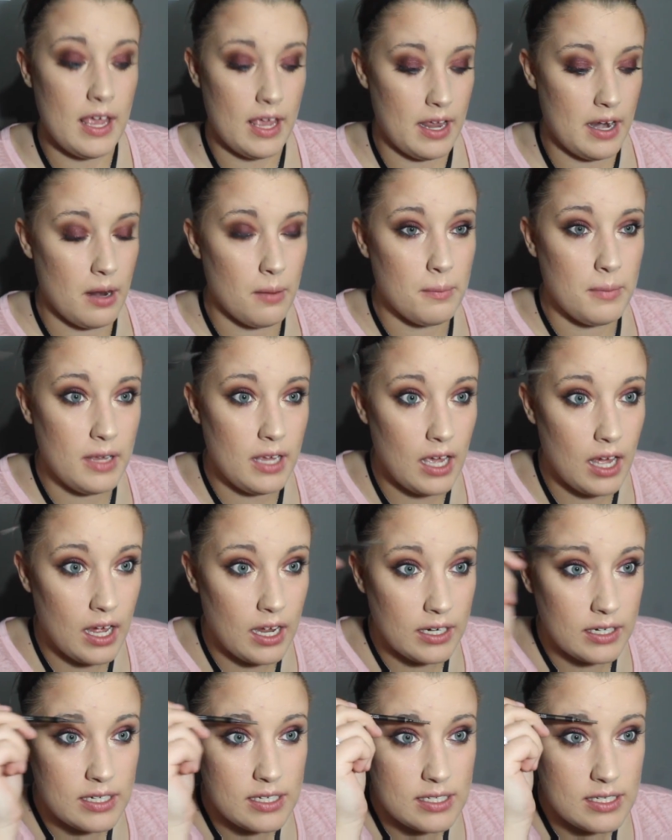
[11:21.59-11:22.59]
And I'll be
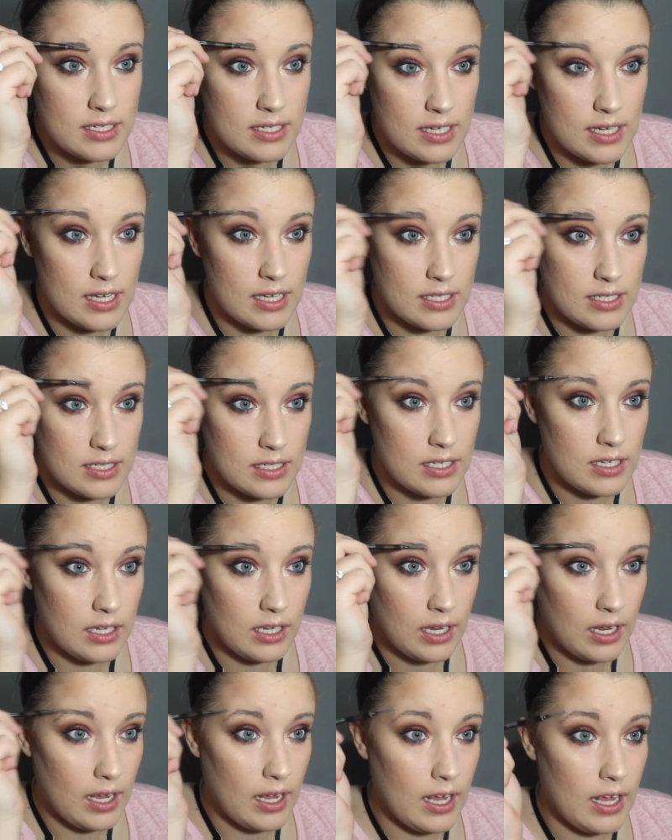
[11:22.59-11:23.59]
honest, it
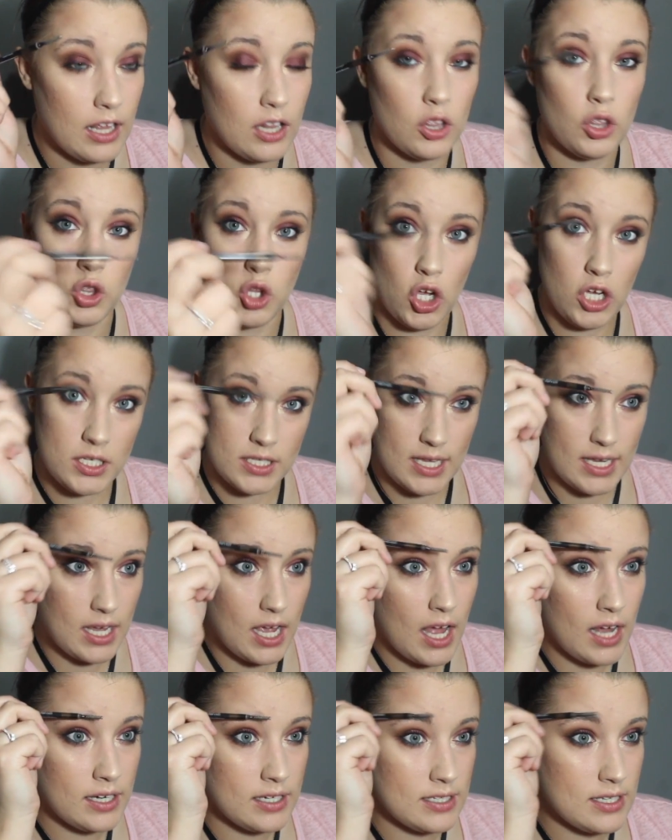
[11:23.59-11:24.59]
looks
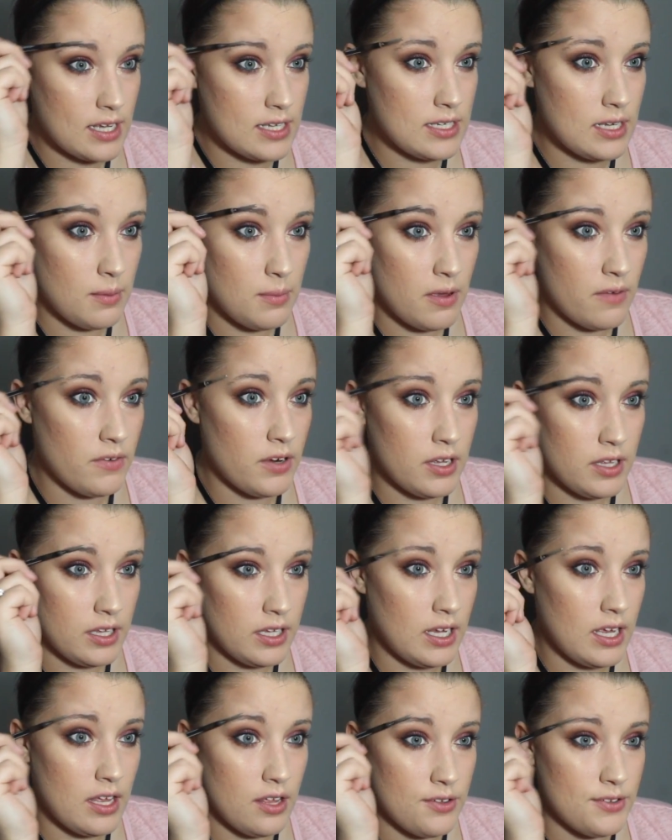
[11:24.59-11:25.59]
like Anastasia
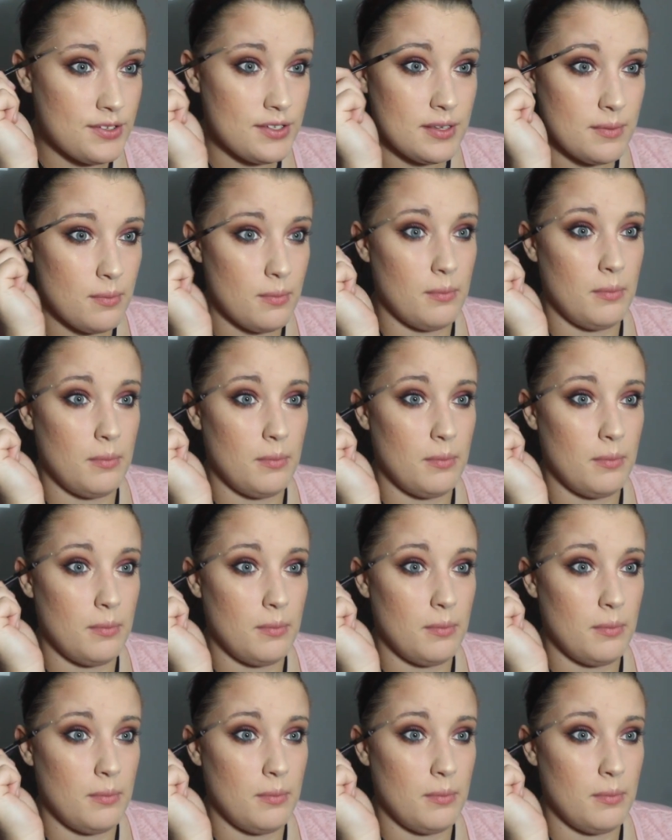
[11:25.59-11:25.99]
Beverly Hills,